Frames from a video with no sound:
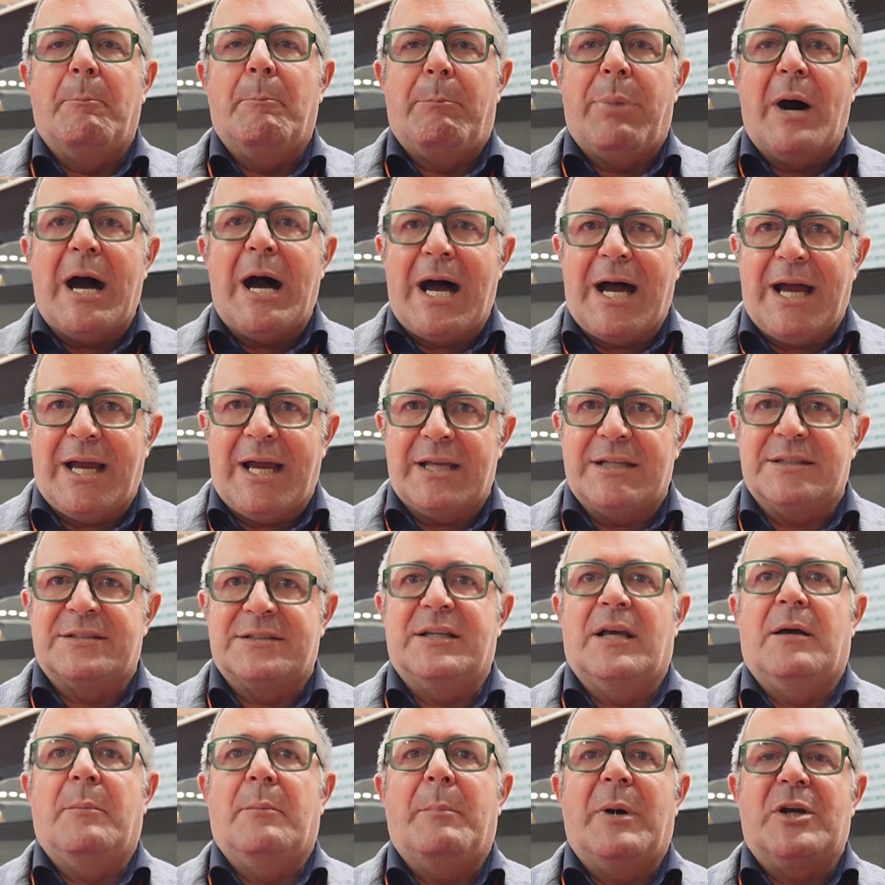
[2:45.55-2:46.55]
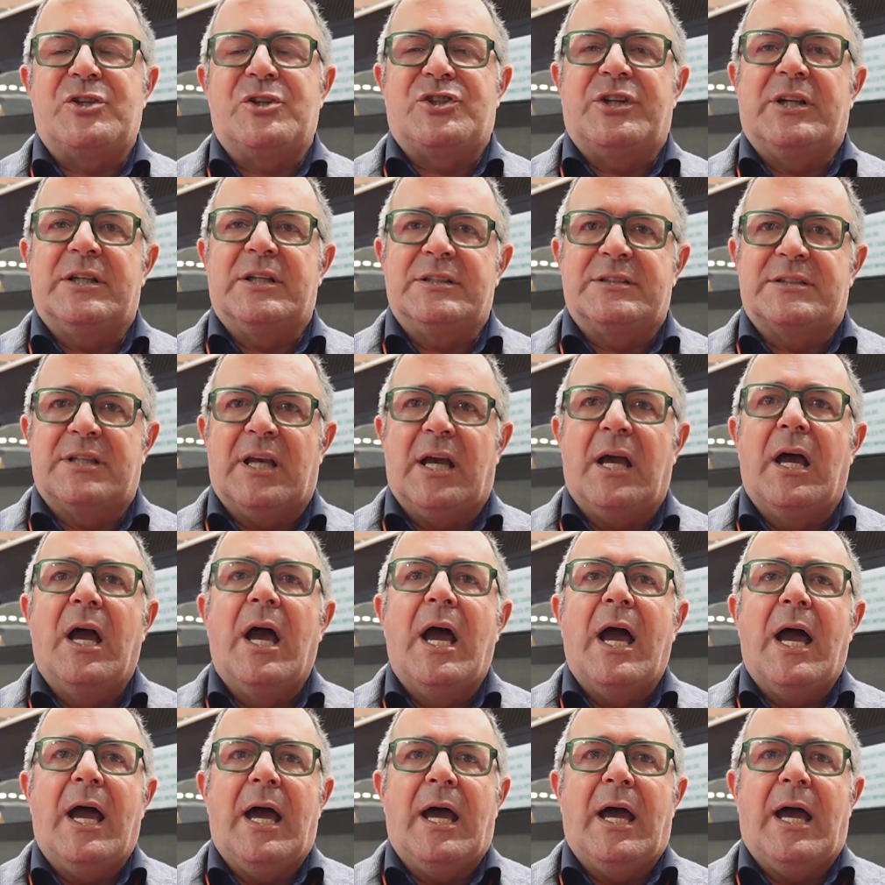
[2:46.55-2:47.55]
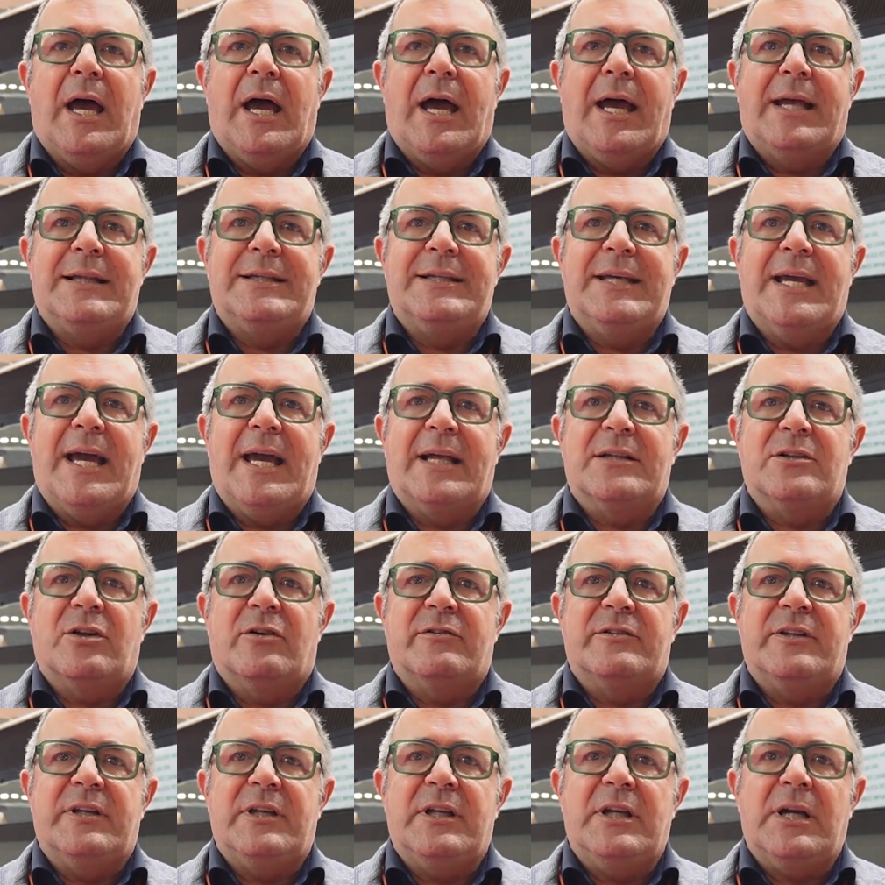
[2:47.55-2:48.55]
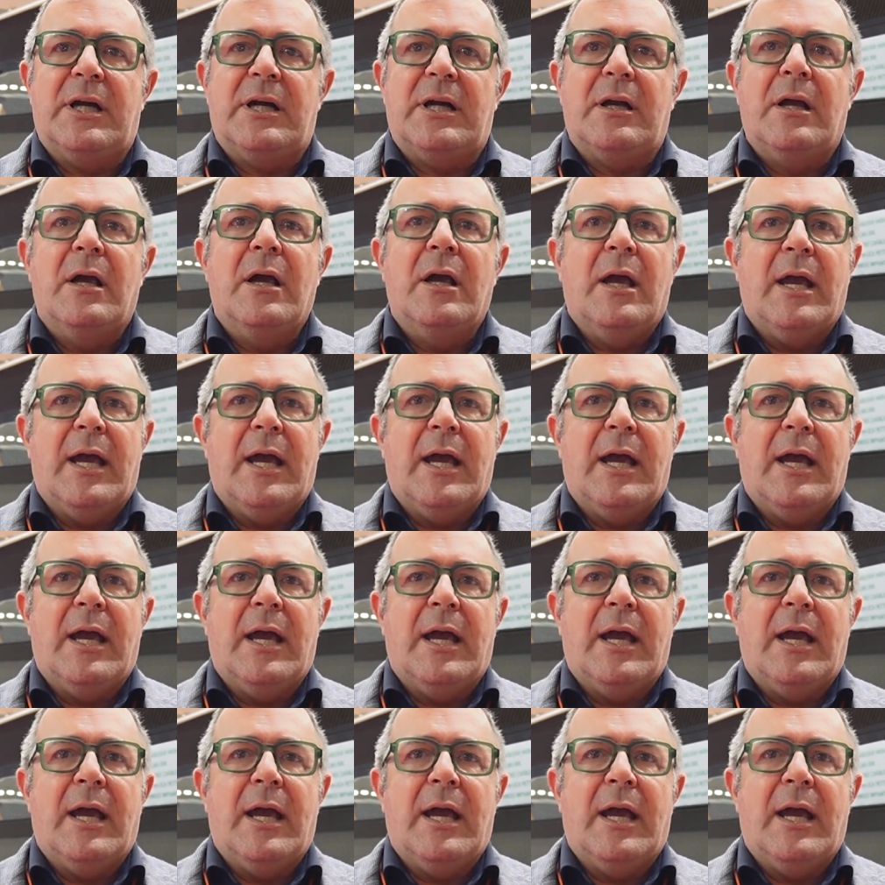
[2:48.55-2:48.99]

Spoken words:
buys machines at the end of the year,